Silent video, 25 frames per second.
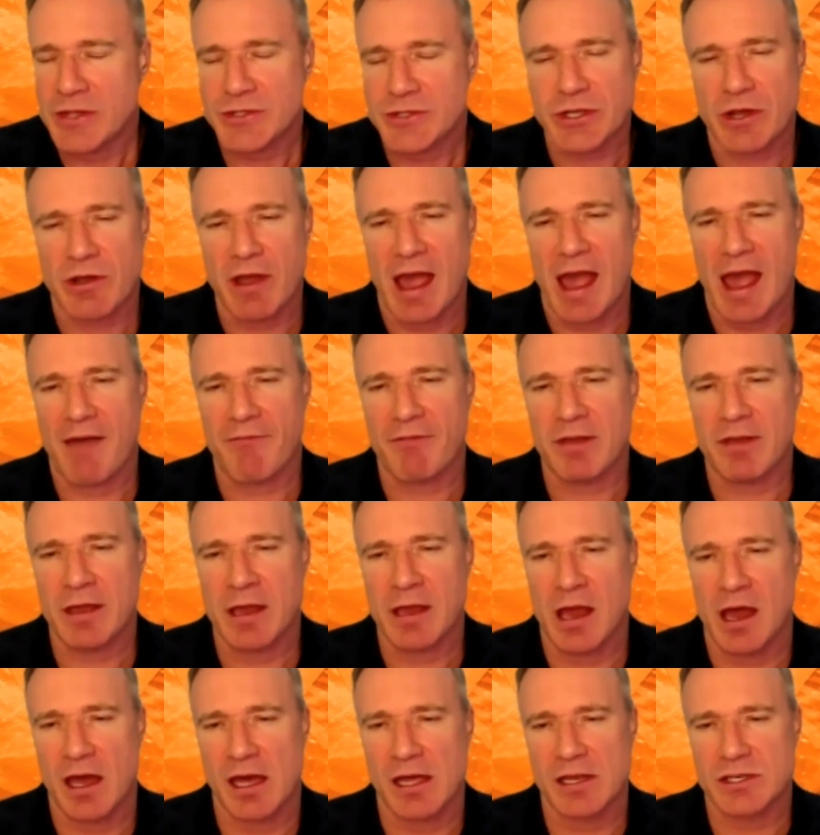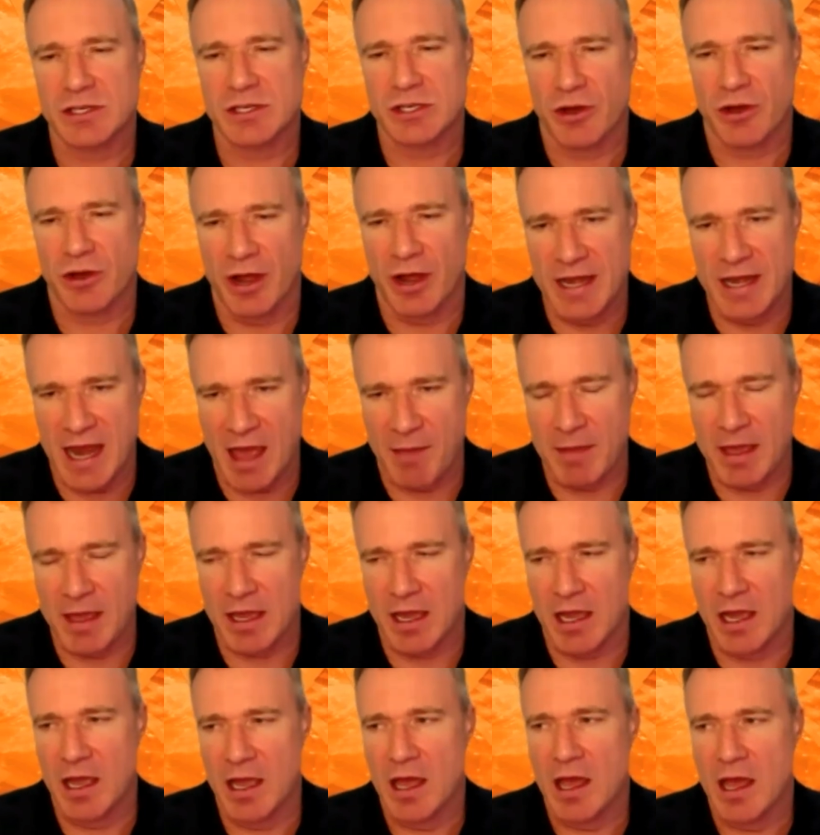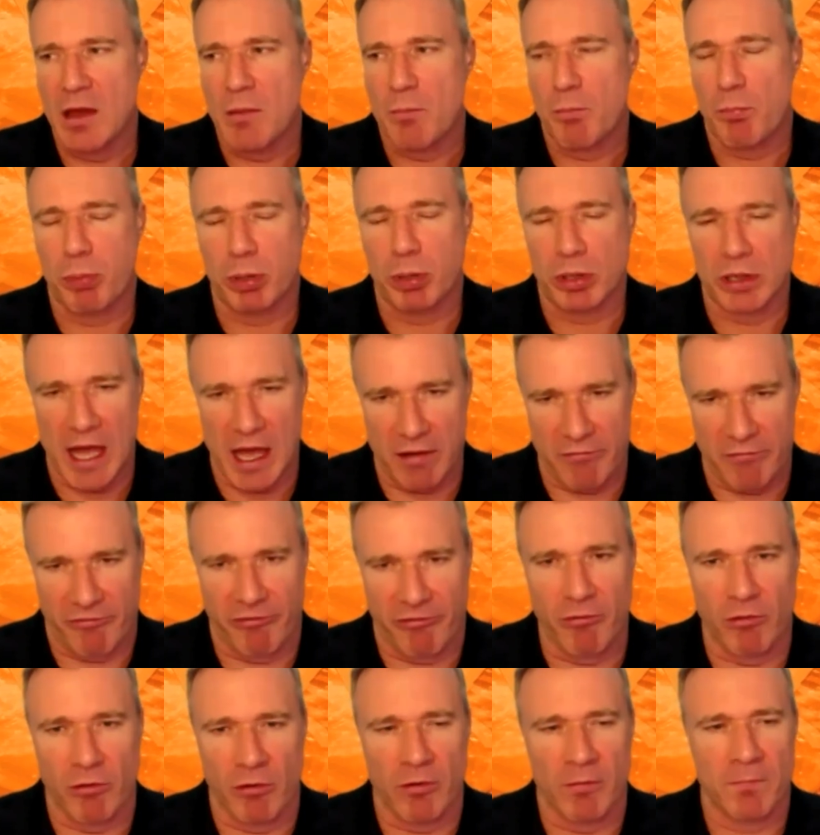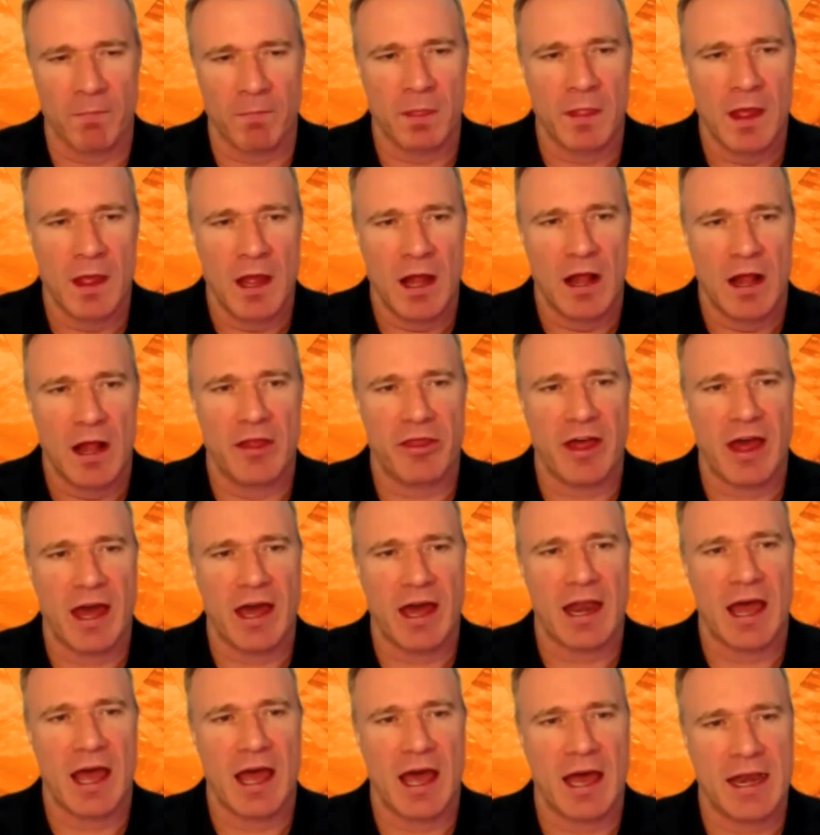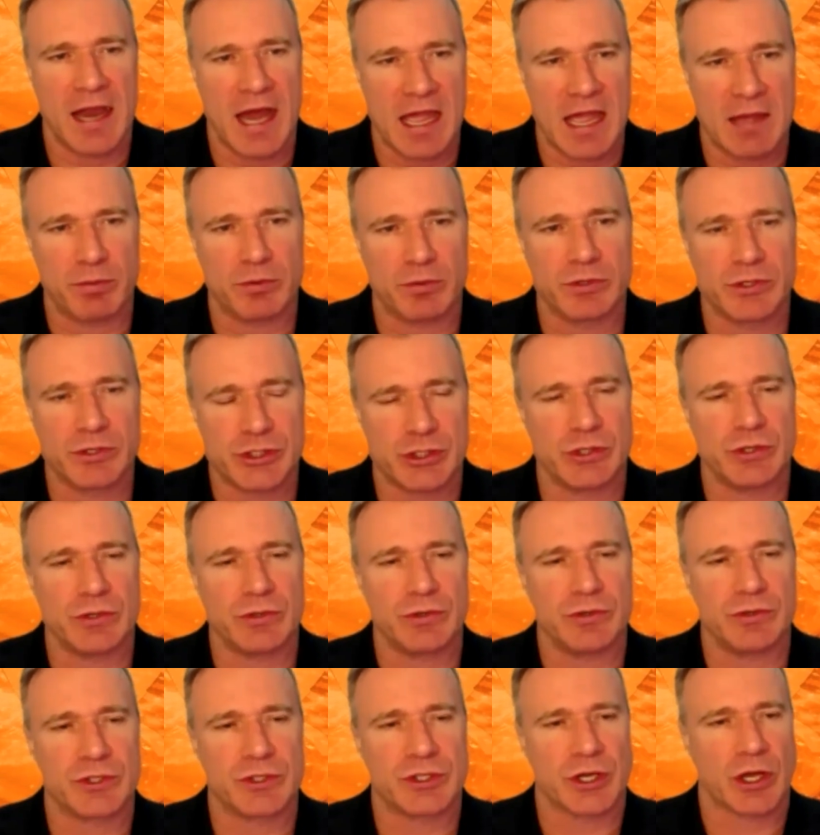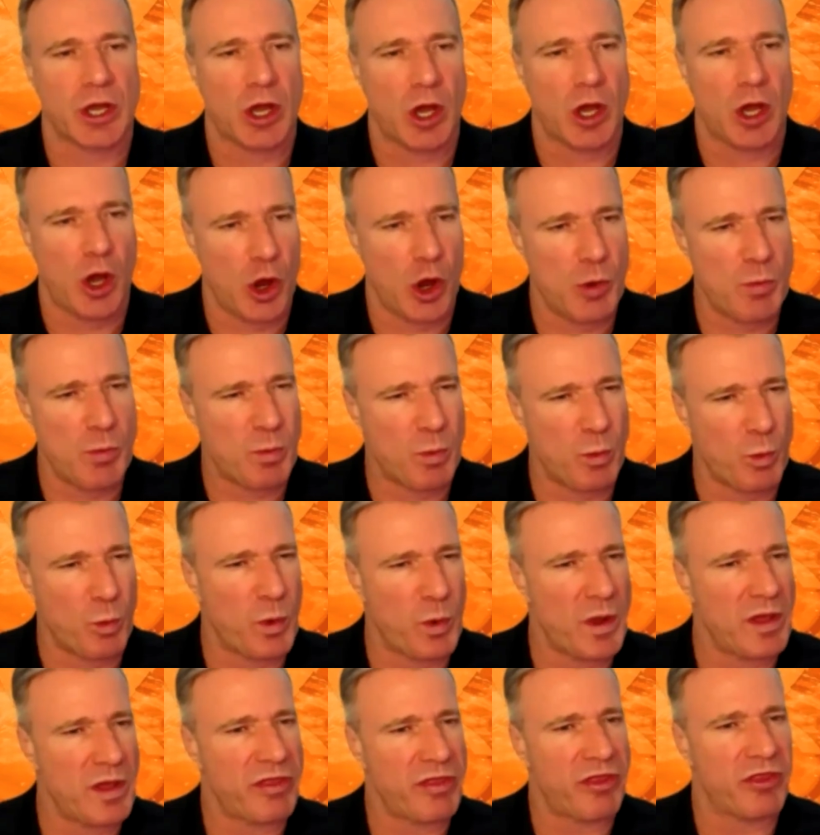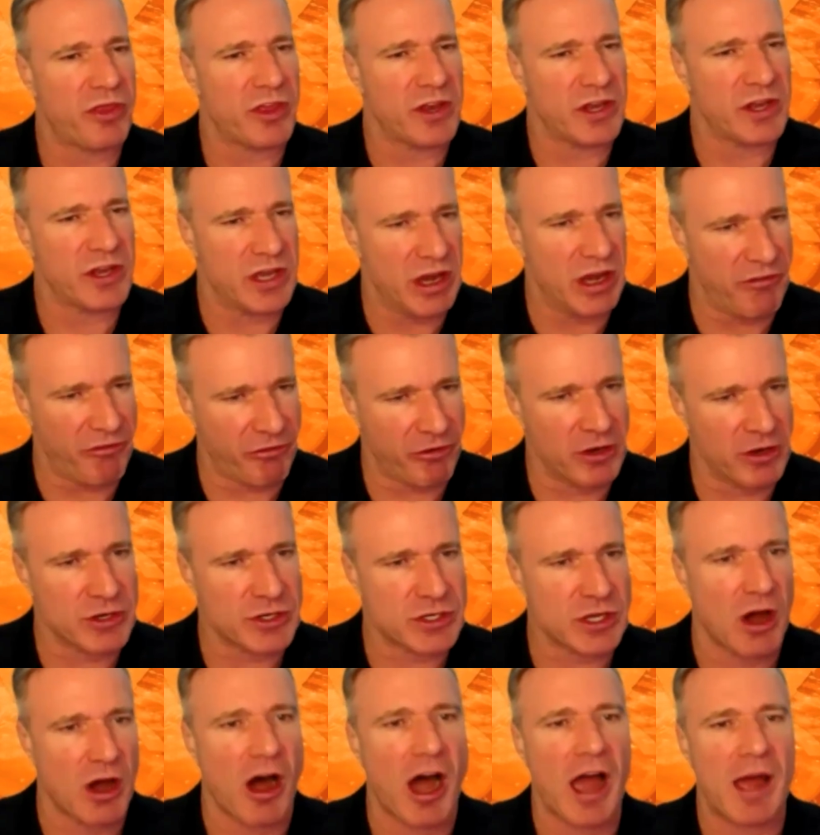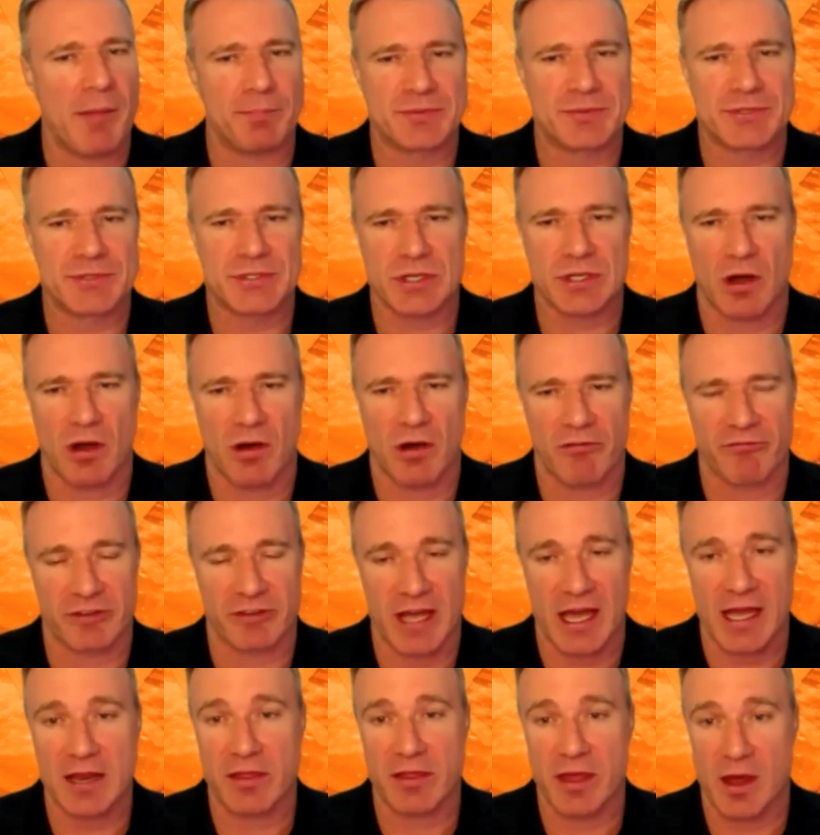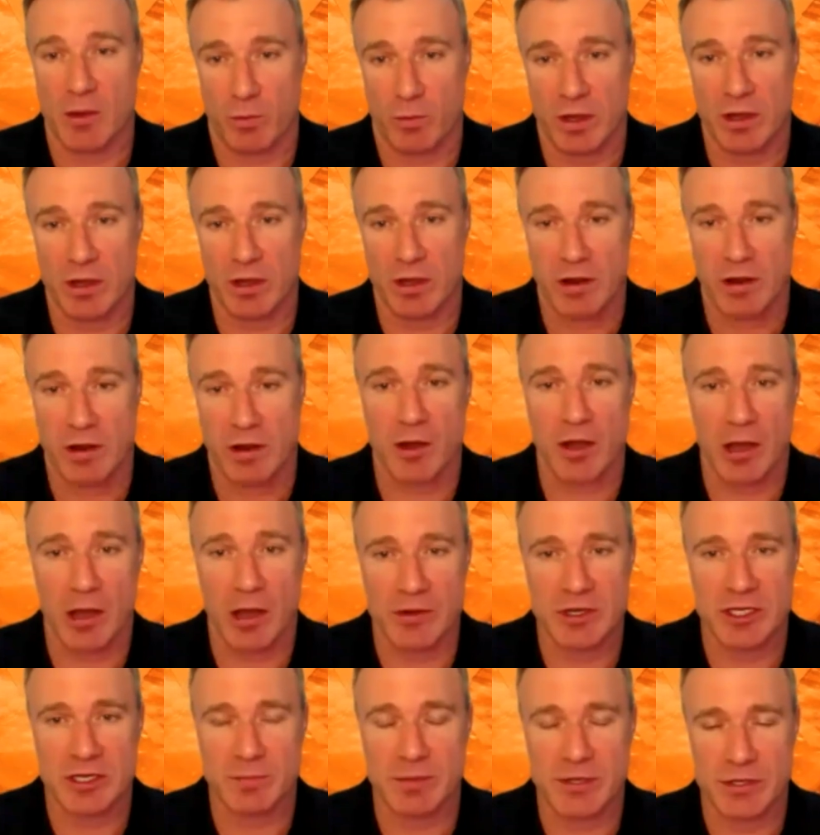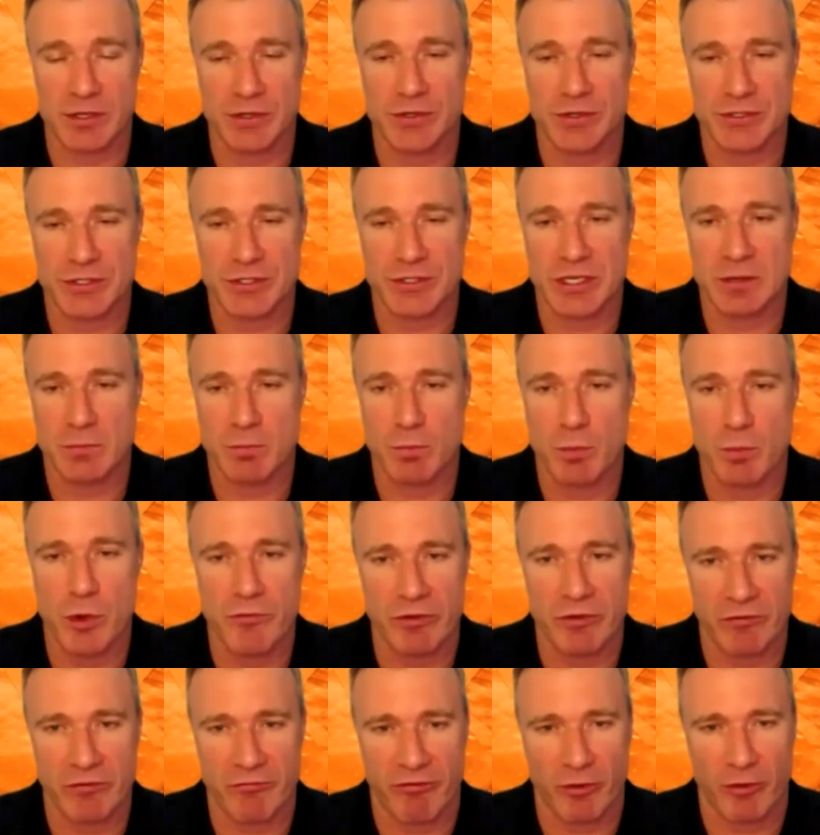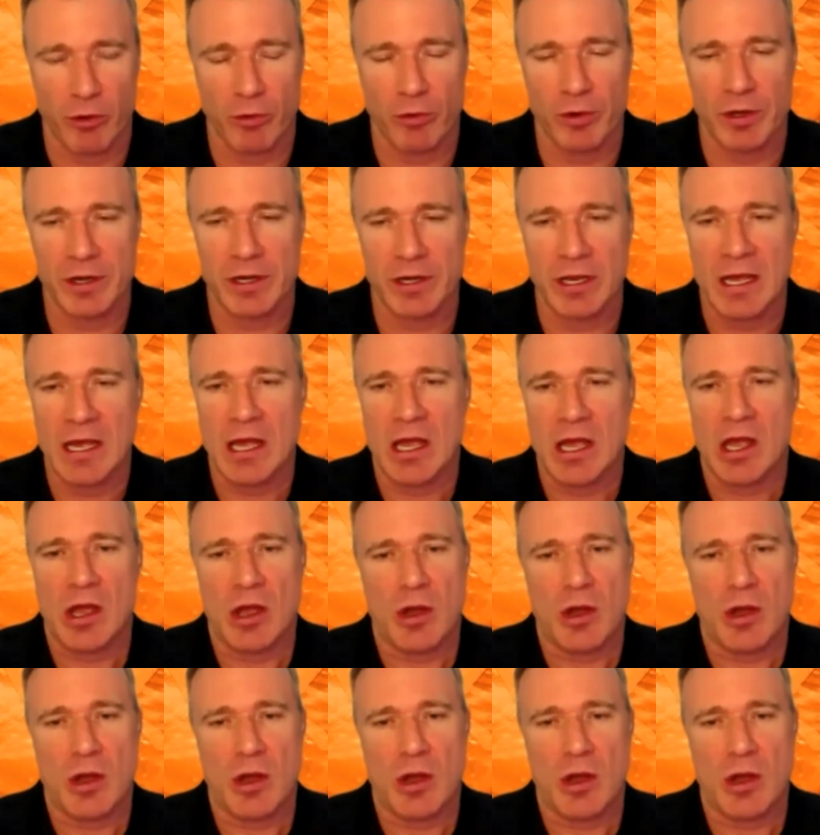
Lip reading: So having a dynamic platform that enables you to cope with the different types of data that we are going to be using moving forward